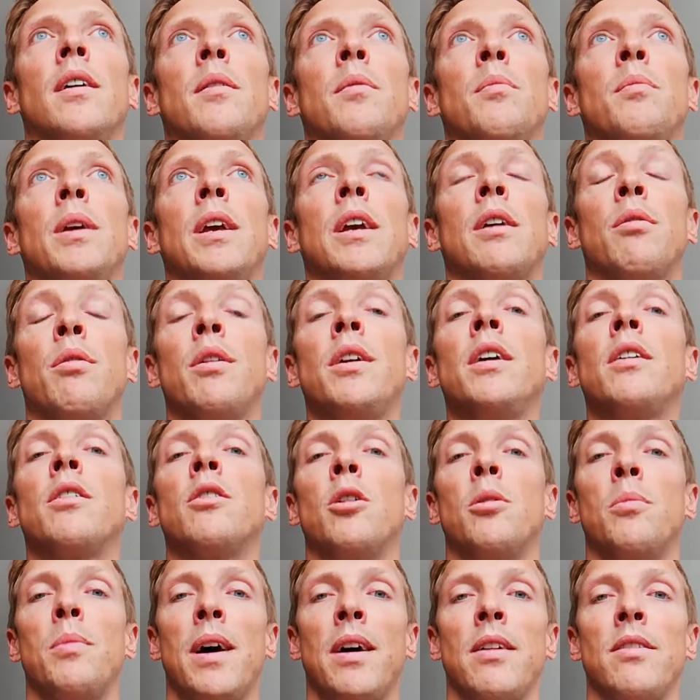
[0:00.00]
be
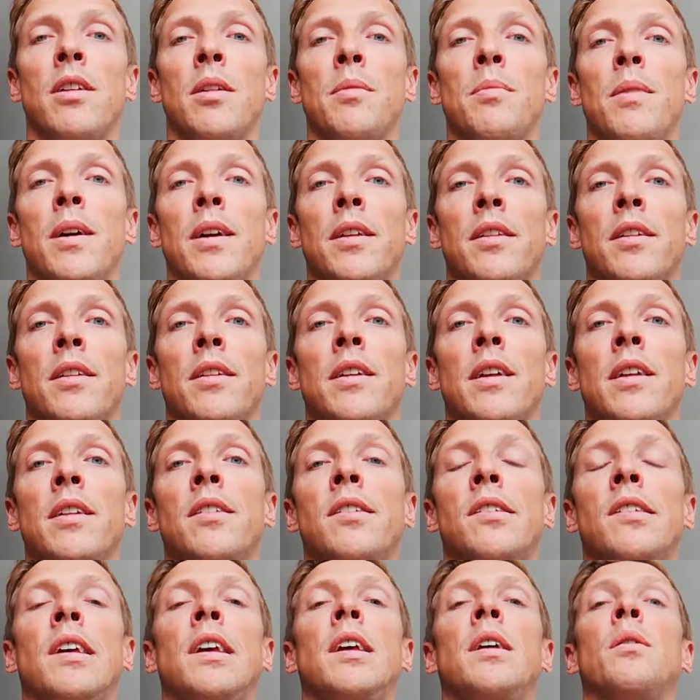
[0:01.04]
critical about that method and
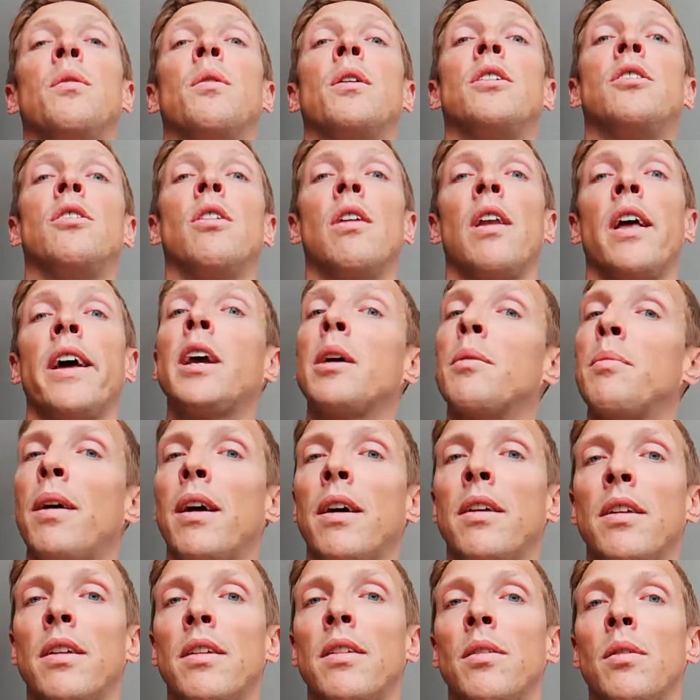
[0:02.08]
see what you like
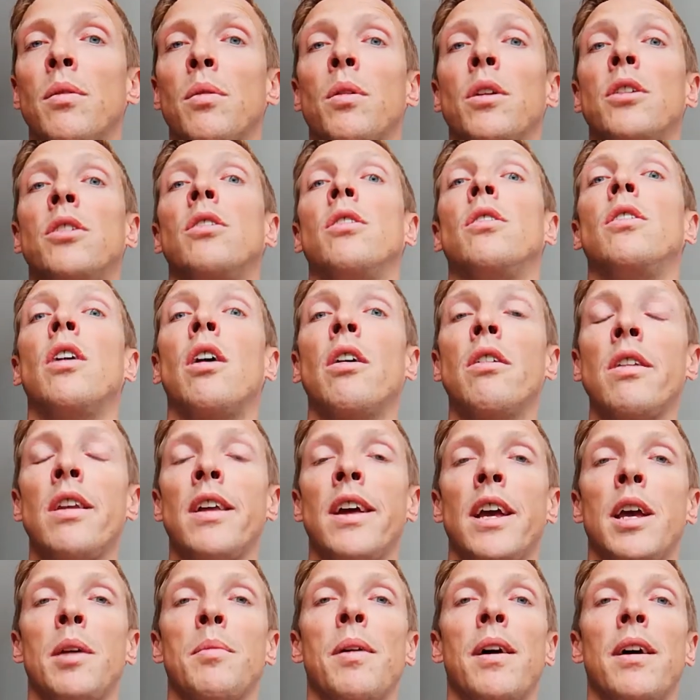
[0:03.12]
about it, what you don't
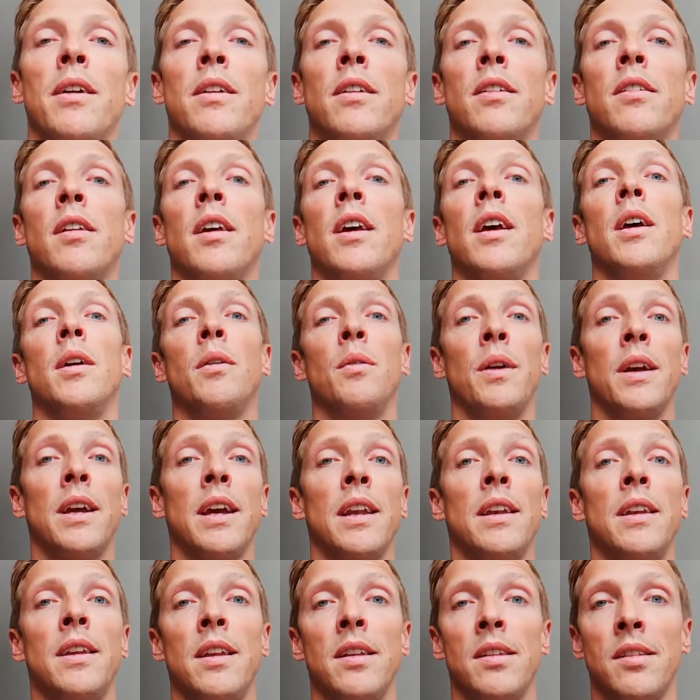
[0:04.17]
like about it. We
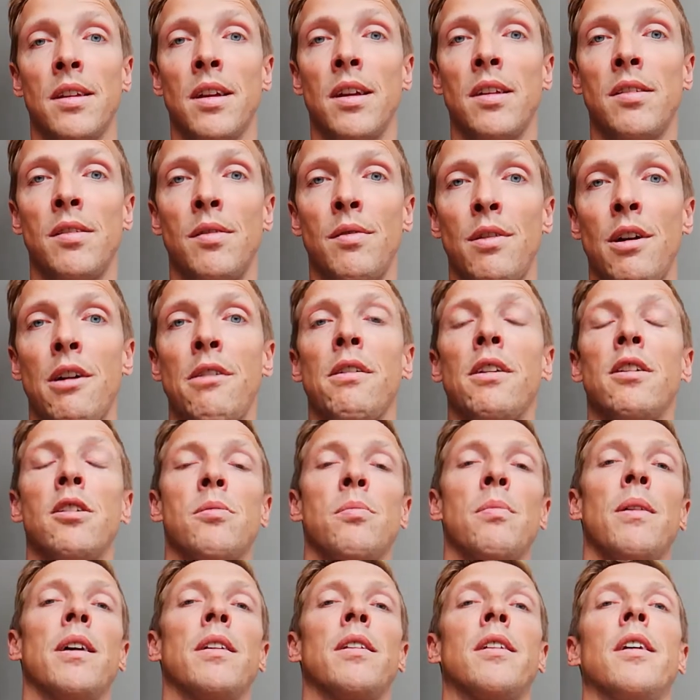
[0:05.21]
can discuss various
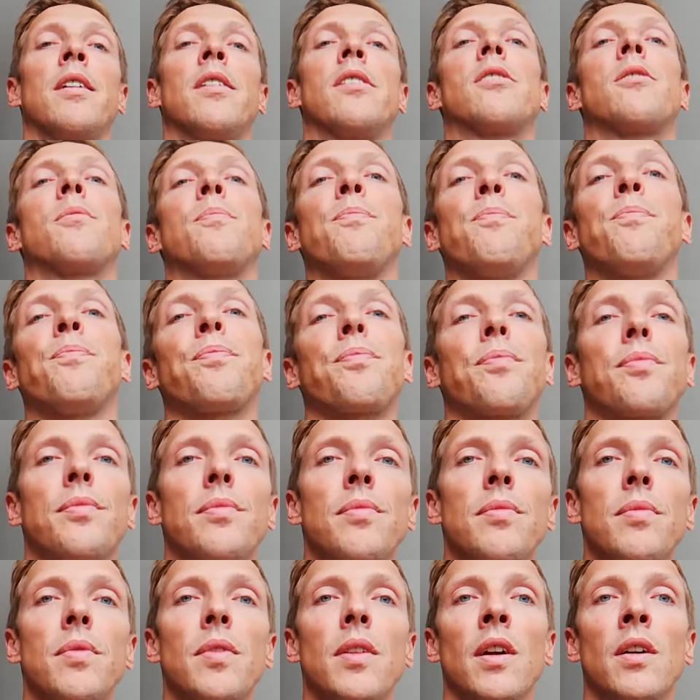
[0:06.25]
methods.
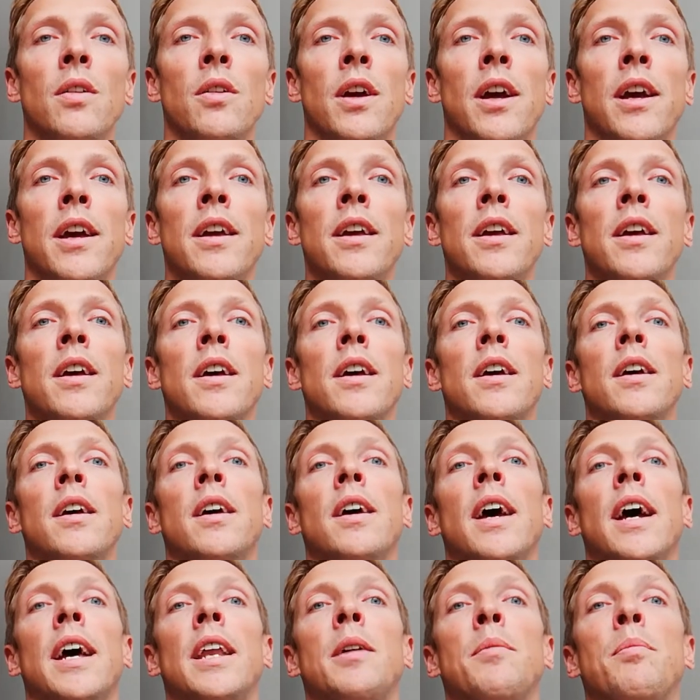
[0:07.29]
Okay,
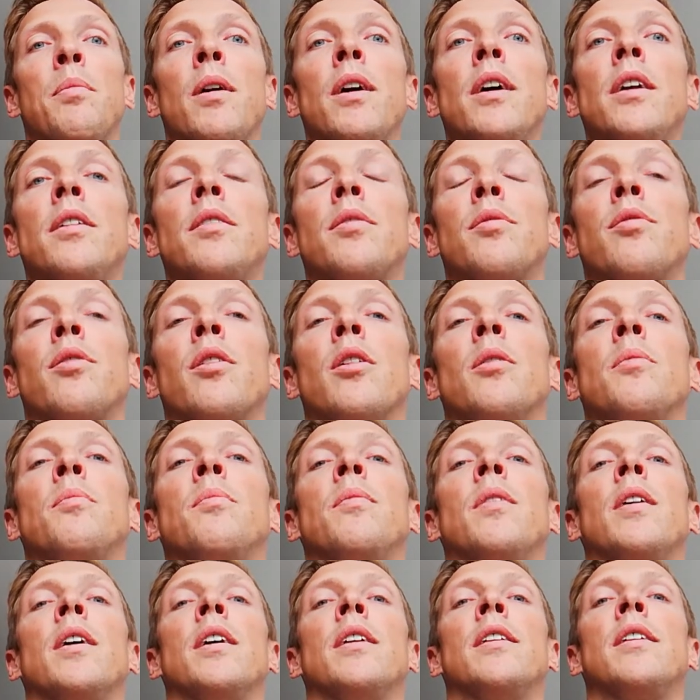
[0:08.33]
and apart
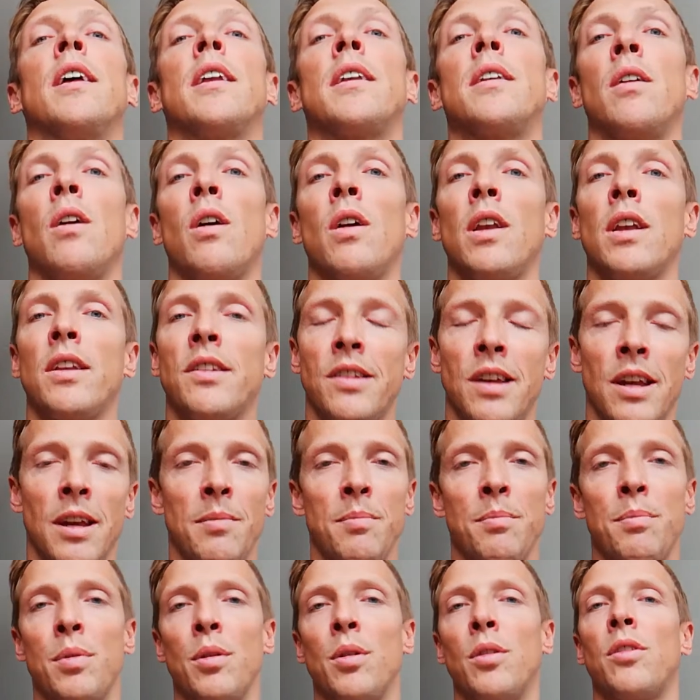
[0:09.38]
from that knowledge
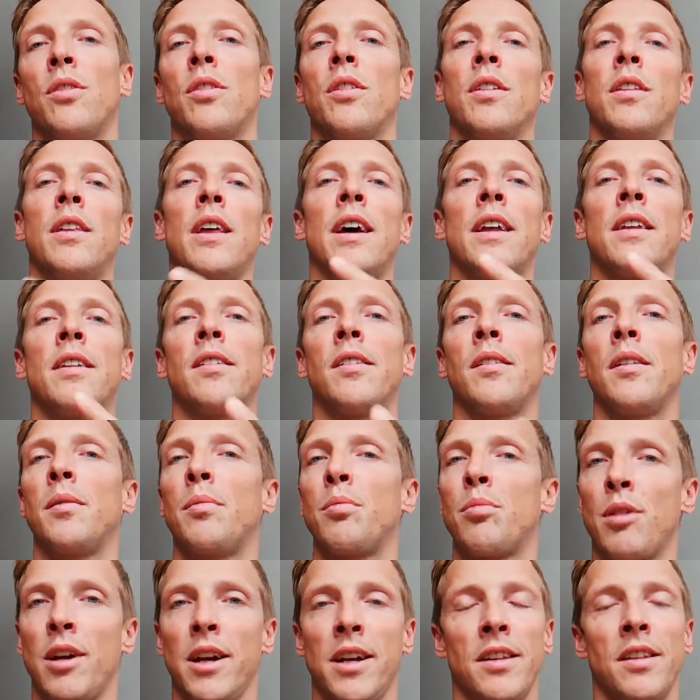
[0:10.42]
input, that
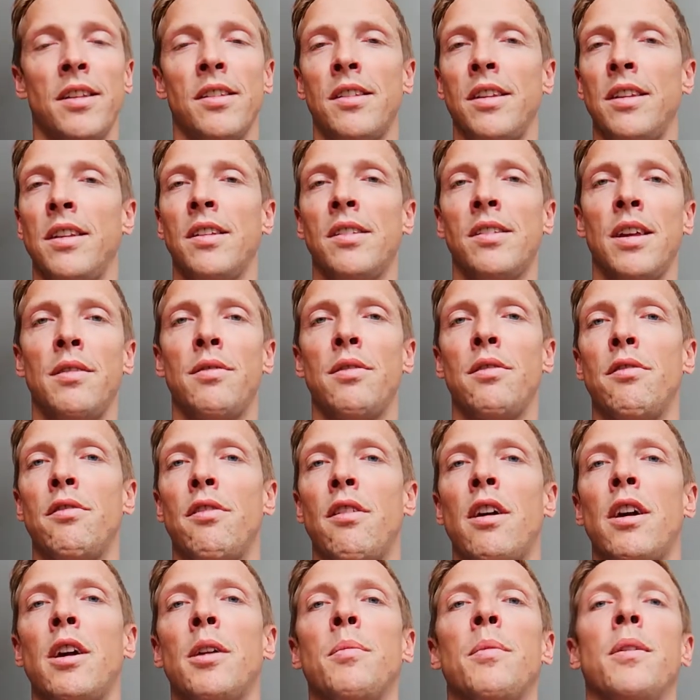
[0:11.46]
practice in a safe
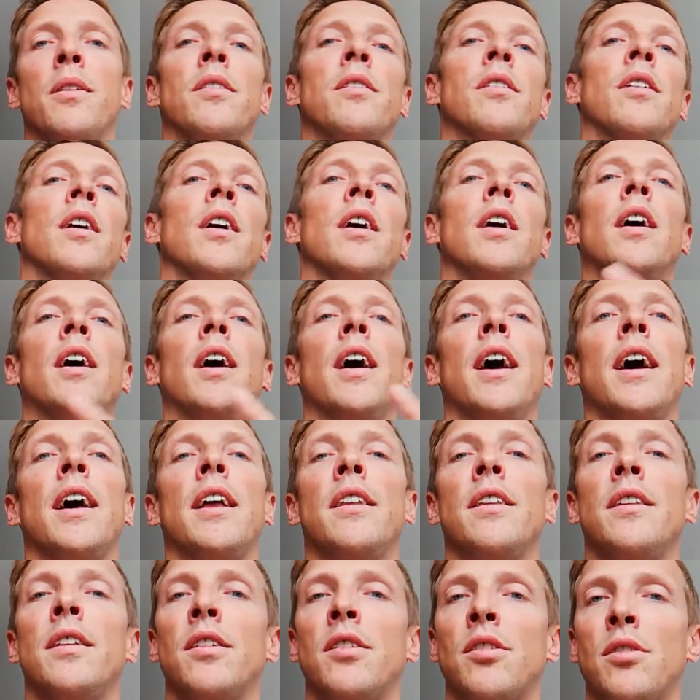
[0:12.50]
environment,
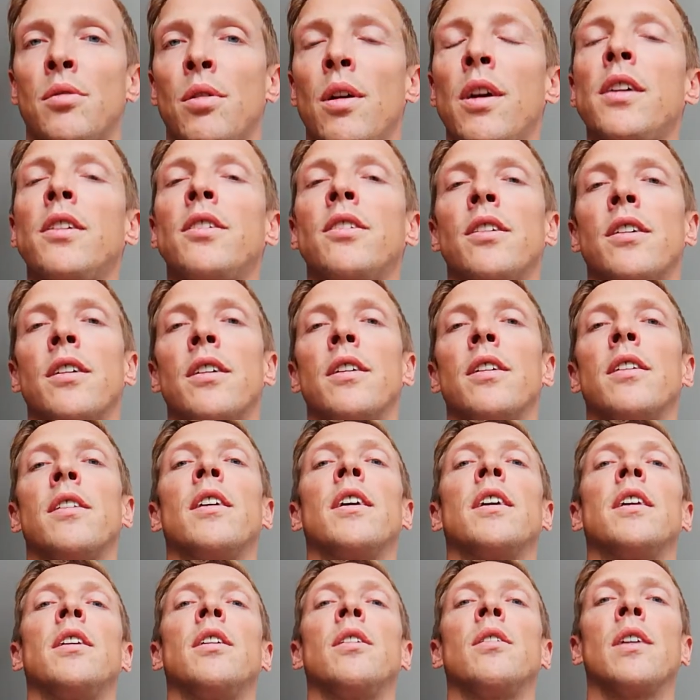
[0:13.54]
and the structure
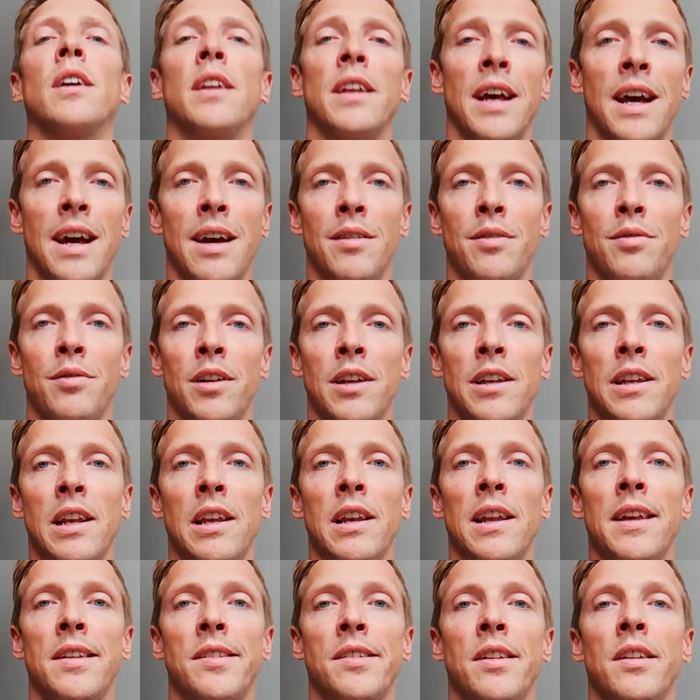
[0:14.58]
that you can have in
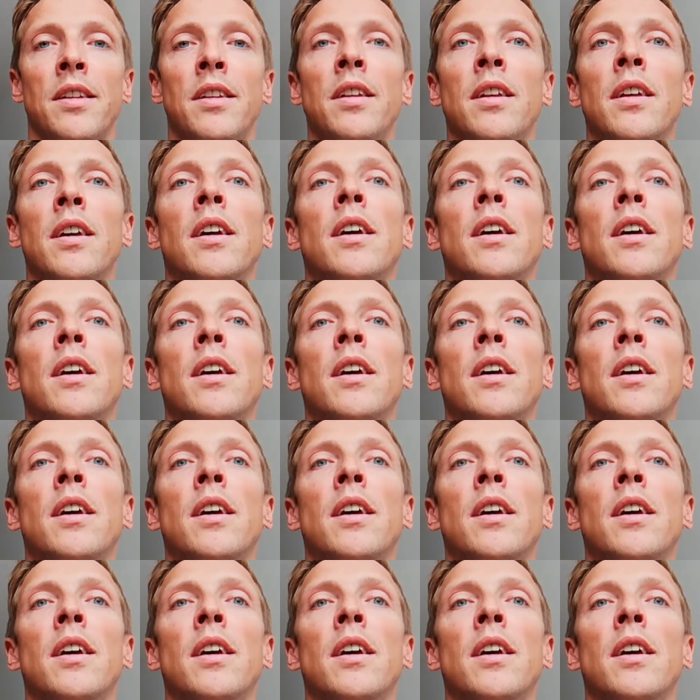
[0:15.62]
a lesson,